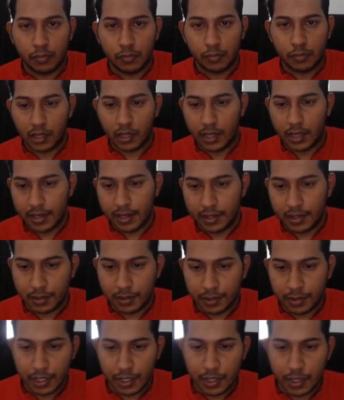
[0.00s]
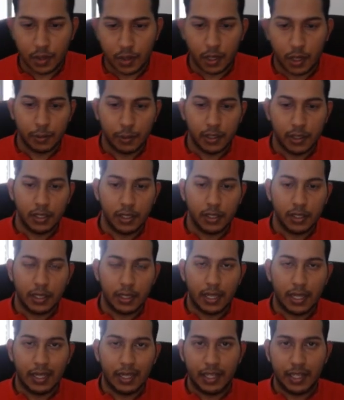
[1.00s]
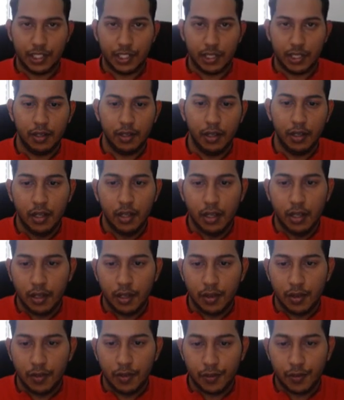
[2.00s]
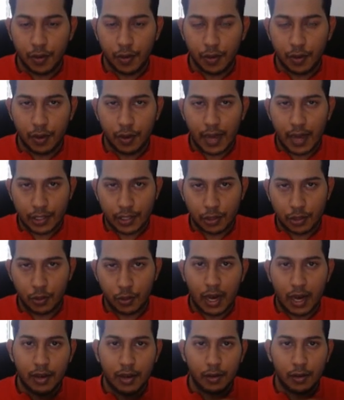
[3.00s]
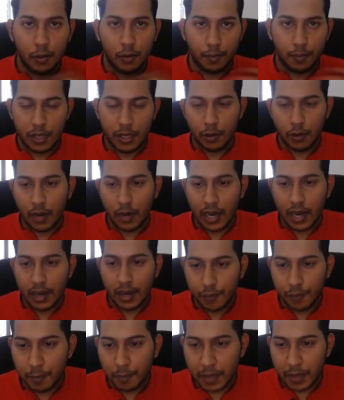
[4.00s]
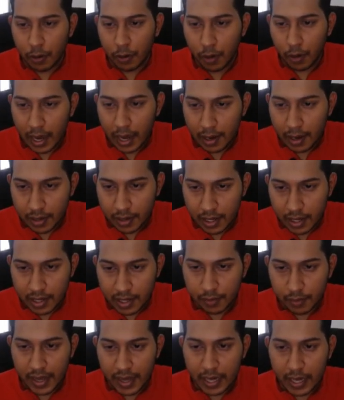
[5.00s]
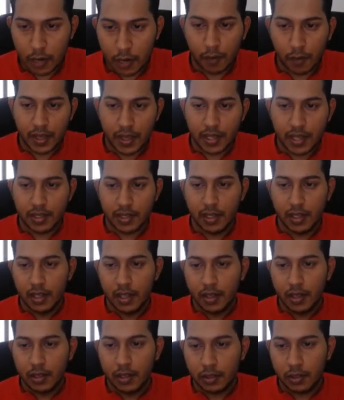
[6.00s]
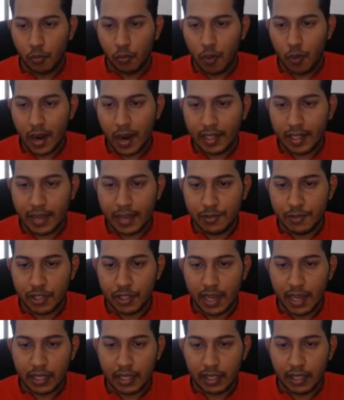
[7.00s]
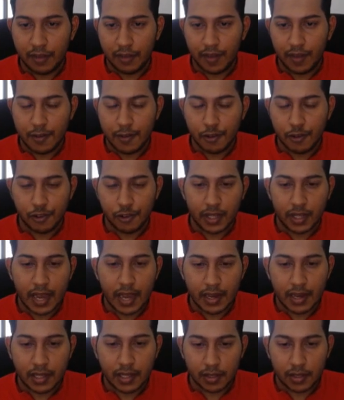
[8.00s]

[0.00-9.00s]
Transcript: let us continue our calculation for SOR or POR. For POR, it's very obvious. So 1 times with -5, you should get is,